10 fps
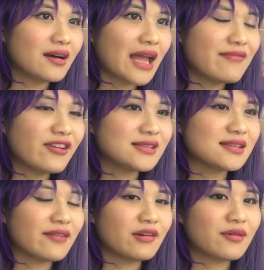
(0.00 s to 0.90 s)
Game
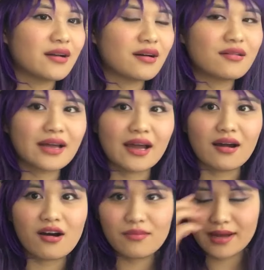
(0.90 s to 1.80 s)
faces, everyone.
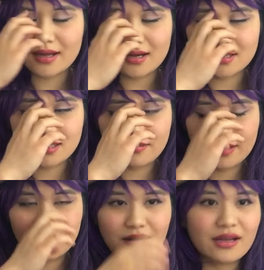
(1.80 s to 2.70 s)
Okay, oh my gosh, here
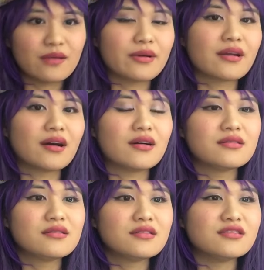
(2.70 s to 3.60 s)
we go.
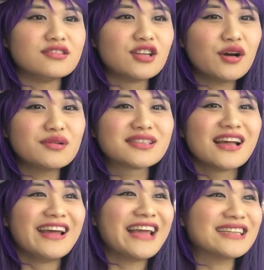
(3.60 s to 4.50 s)
Zeus,
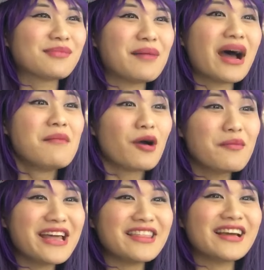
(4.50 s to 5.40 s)
yes mama,
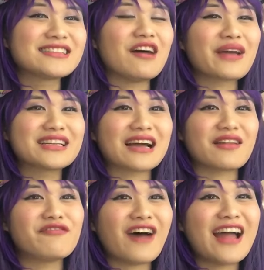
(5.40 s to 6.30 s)
Prometheus. Okay,
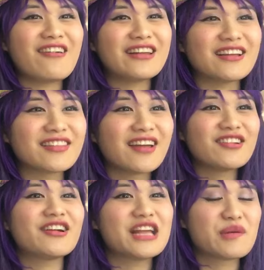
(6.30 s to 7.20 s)
got the fire and the
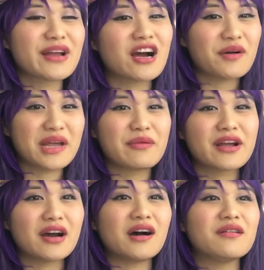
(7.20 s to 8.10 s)
thunder, here we go.
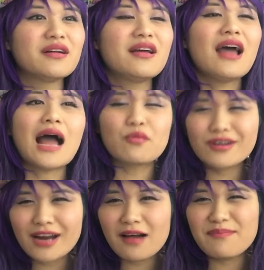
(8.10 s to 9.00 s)
I
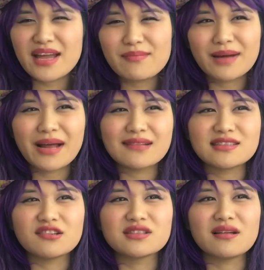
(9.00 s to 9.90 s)
wonder how Big Mom
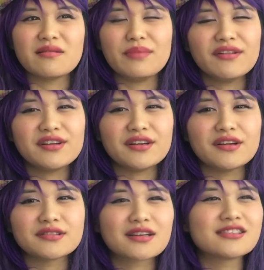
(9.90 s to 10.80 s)
has those abilities,
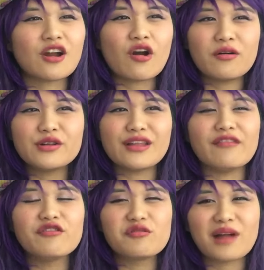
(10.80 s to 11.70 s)
though, because her
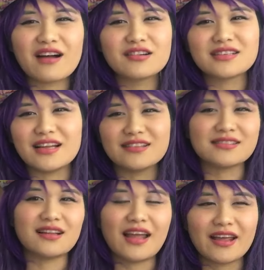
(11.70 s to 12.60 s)
devil fruit powers
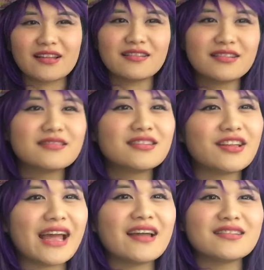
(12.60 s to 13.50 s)
is, like,
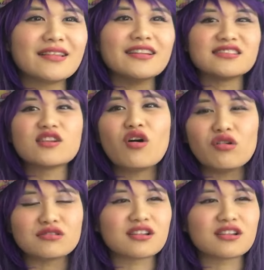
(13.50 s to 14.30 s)
to get the soul.